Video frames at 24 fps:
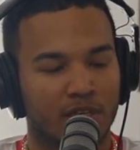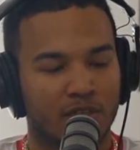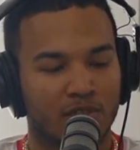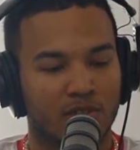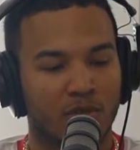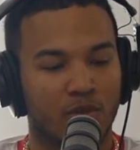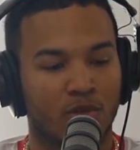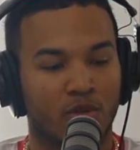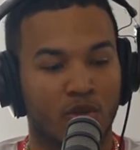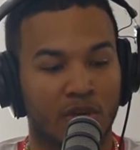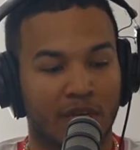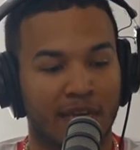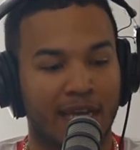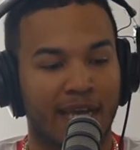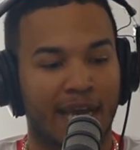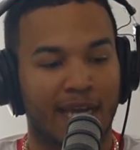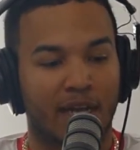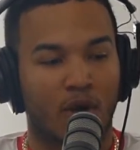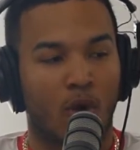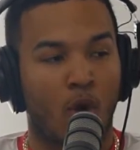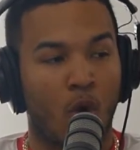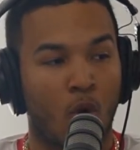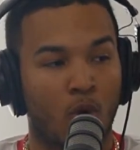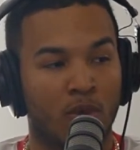So looking
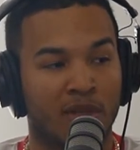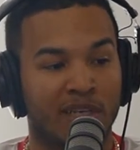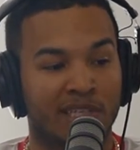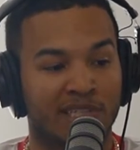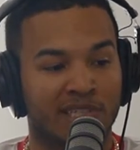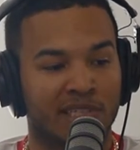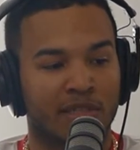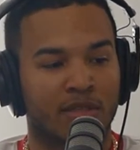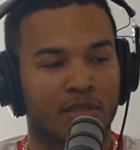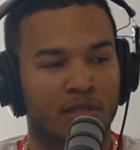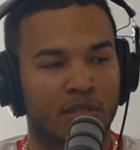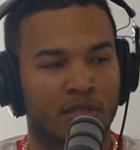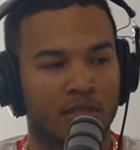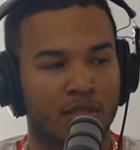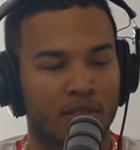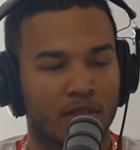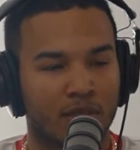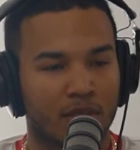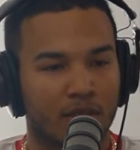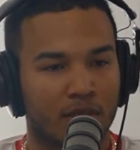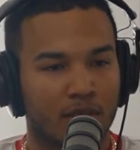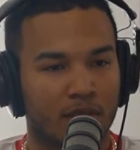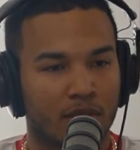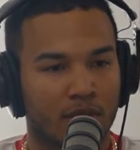at it holistically,
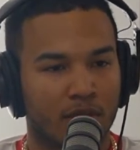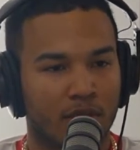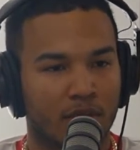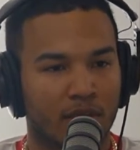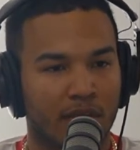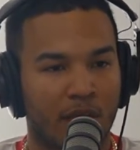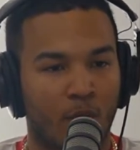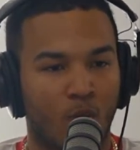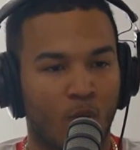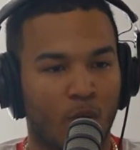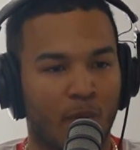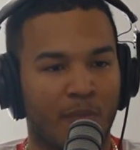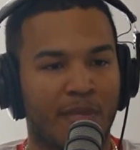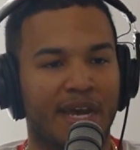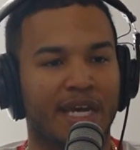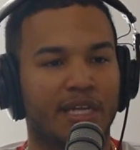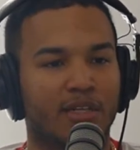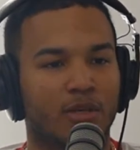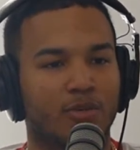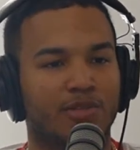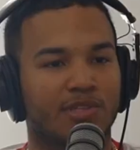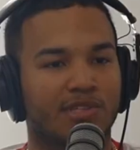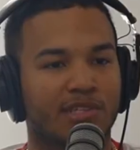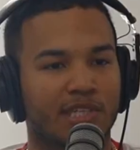it would
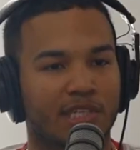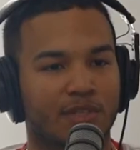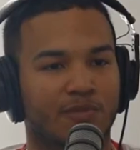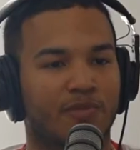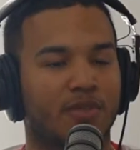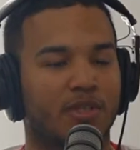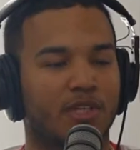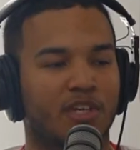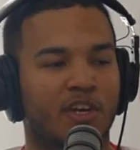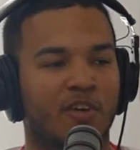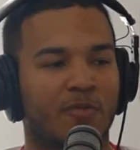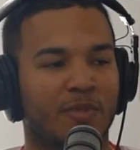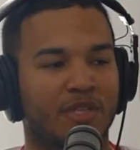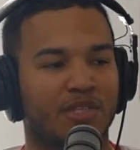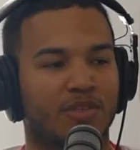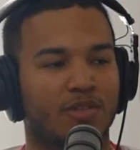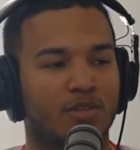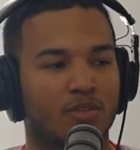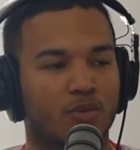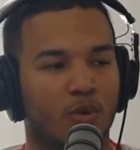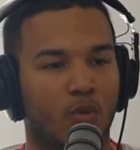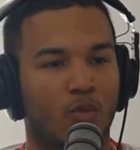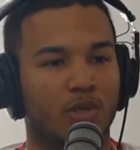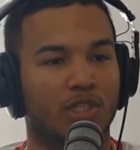make no sense for the government
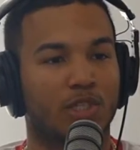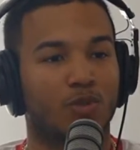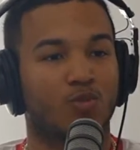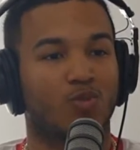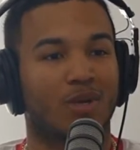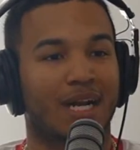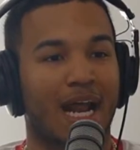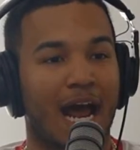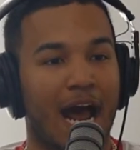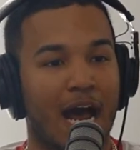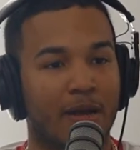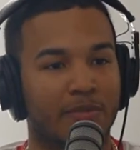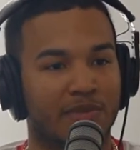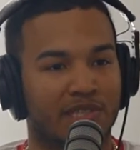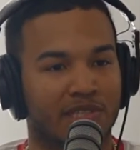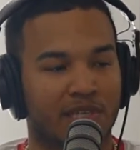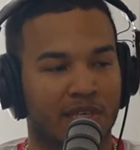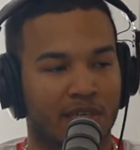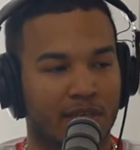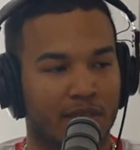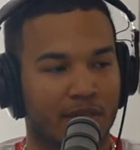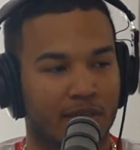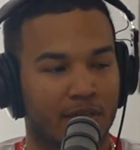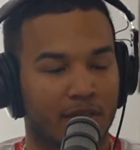to do it, which is what I'm
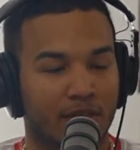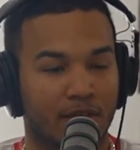saying.